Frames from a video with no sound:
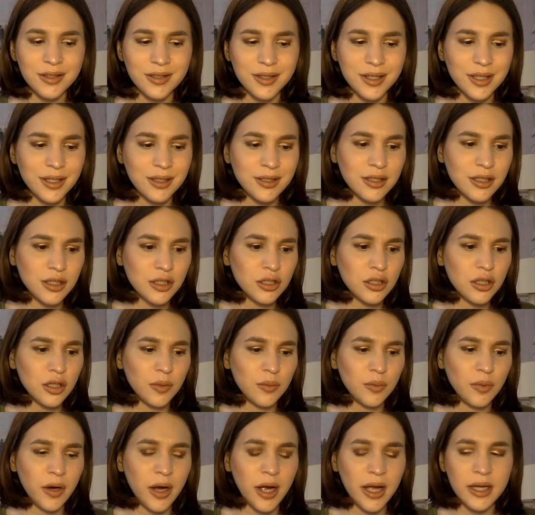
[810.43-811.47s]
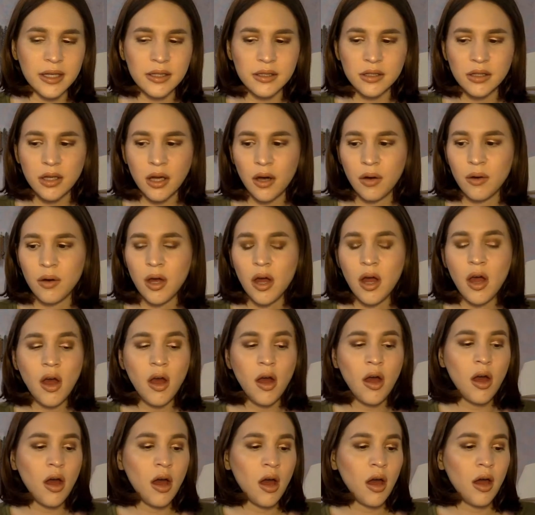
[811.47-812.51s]
Like, it's such a good price. So
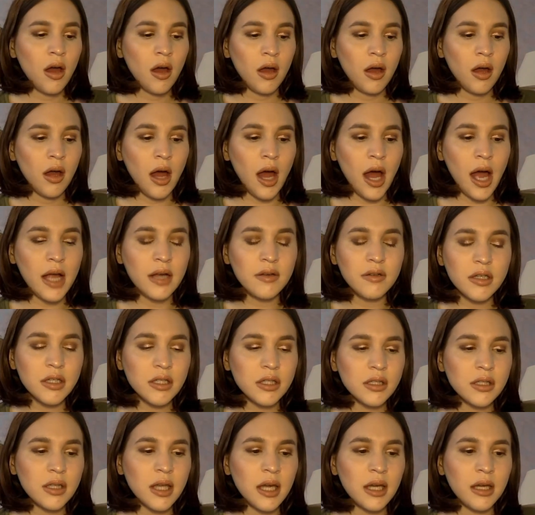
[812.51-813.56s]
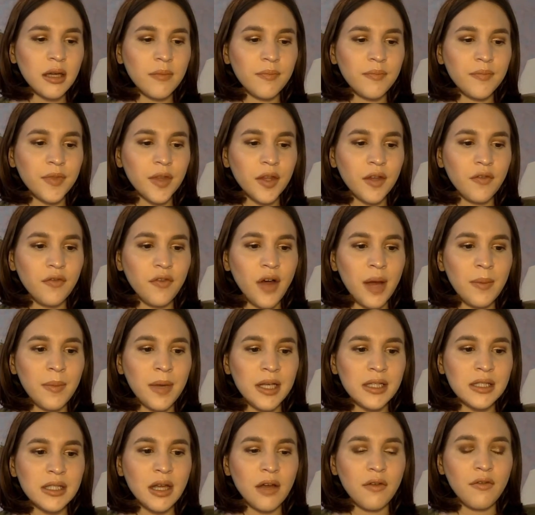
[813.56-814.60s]
I just like find
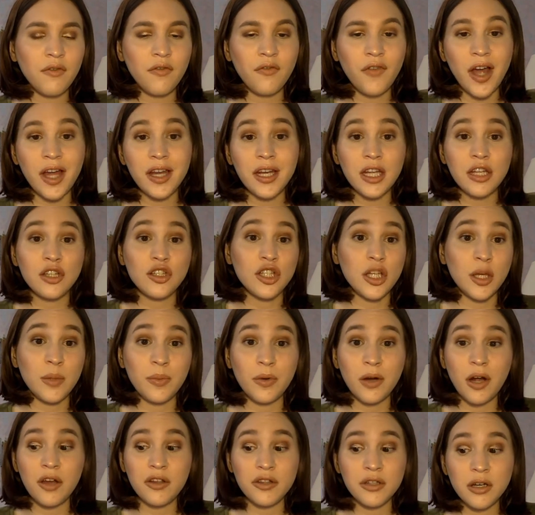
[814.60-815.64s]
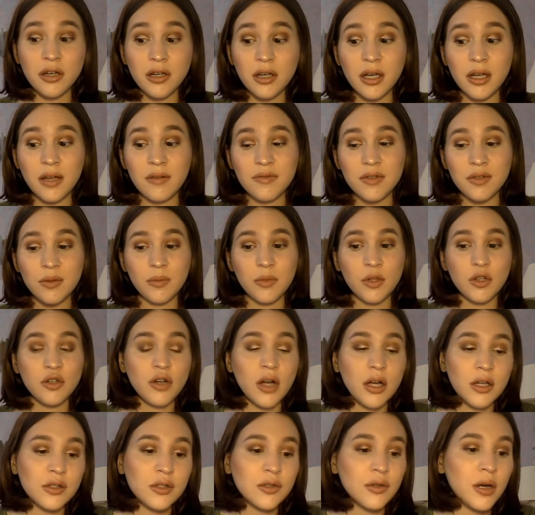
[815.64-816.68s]
myself finding cheaper alternatives from the
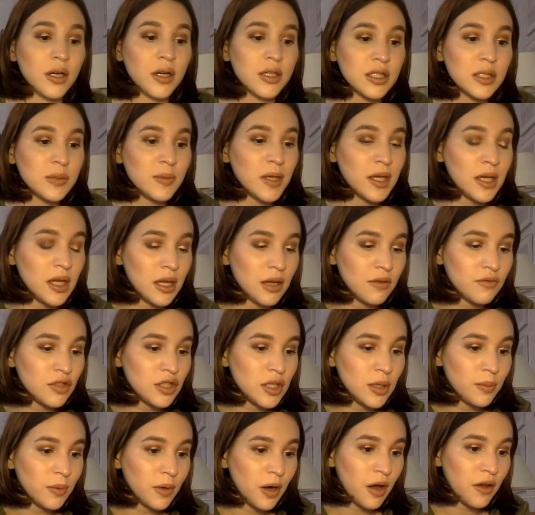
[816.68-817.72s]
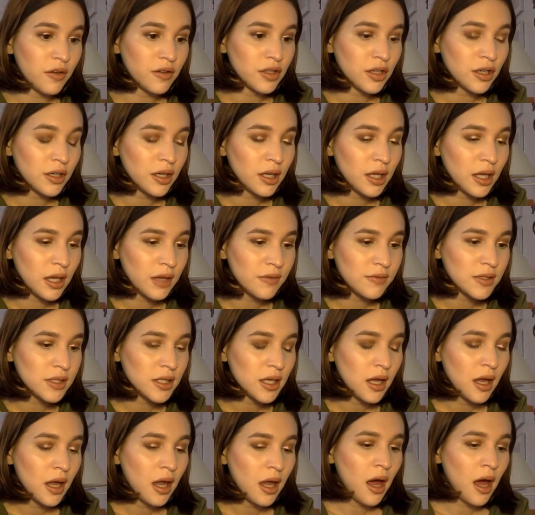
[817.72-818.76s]
drugstore. And speaking of cheaper alternatives,
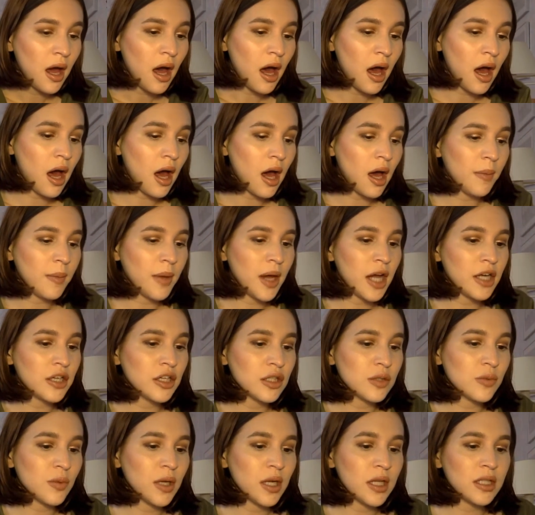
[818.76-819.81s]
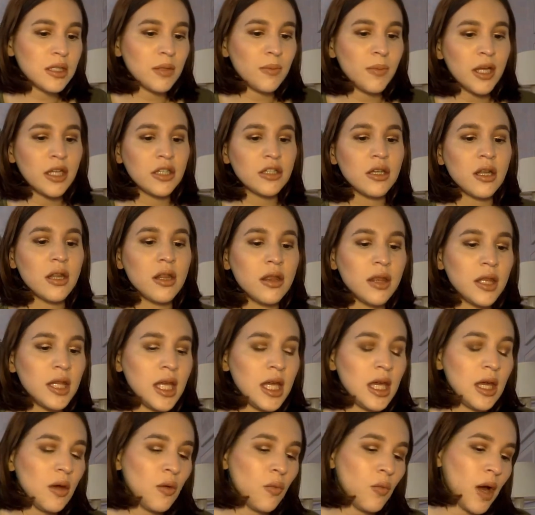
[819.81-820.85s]
I just wanted to mention
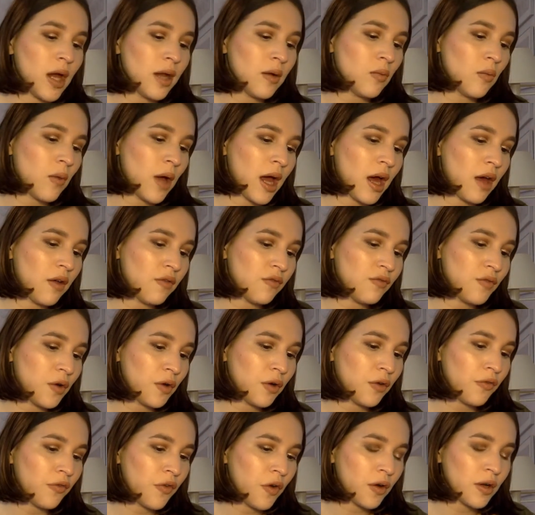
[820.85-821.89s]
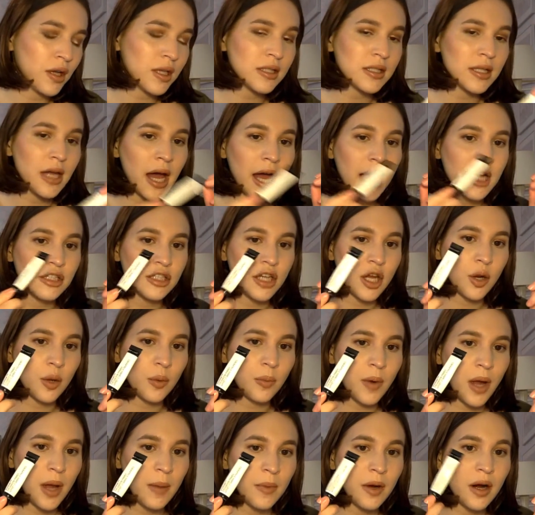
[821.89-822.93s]
the Wet n Wild Photo Focus Eyeshadow
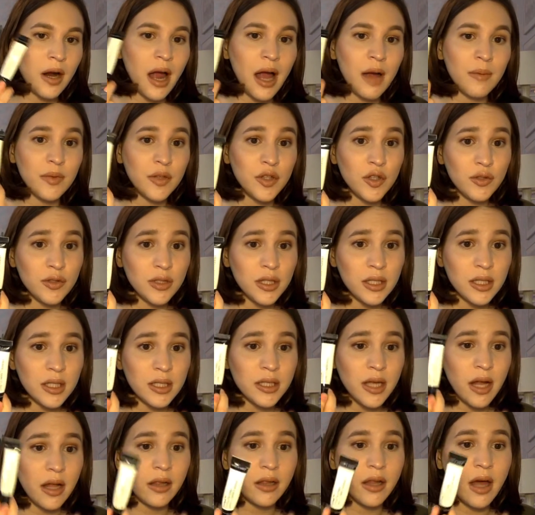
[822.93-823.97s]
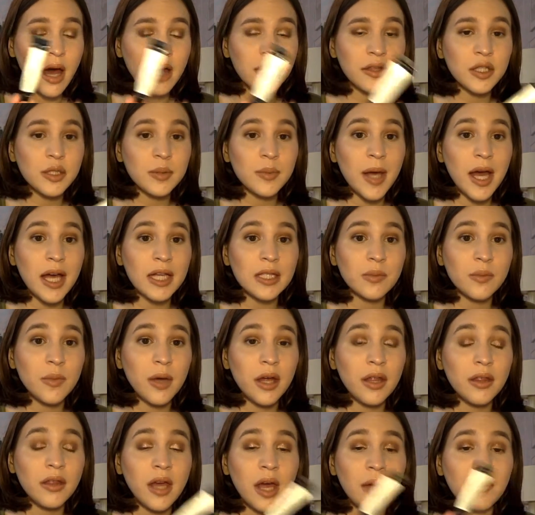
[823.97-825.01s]
Primer. I've been using this a lot this past
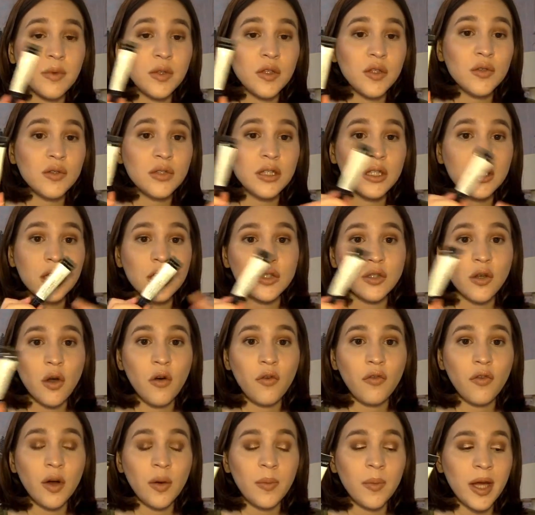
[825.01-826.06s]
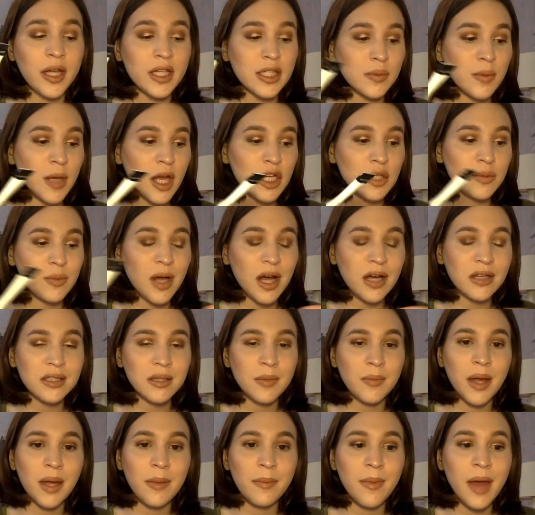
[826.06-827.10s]
month. I've been using this over my Smashbox
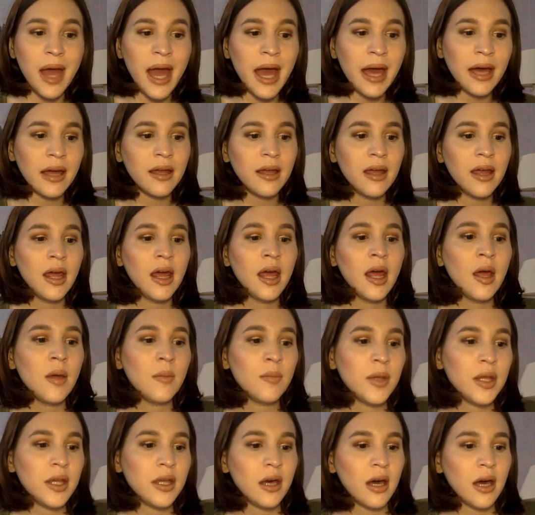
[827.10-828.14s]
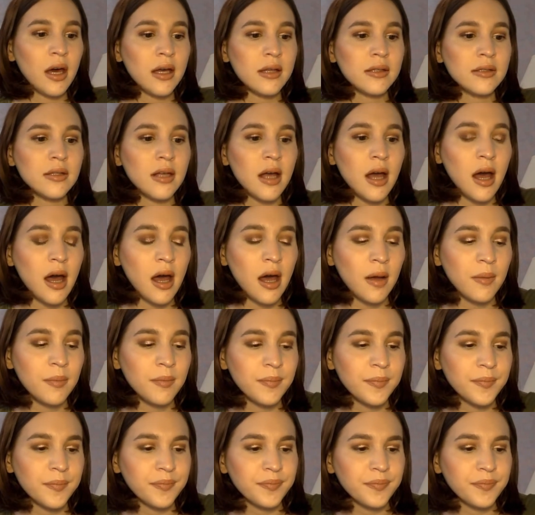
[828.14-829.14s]
and my MAC, because I'm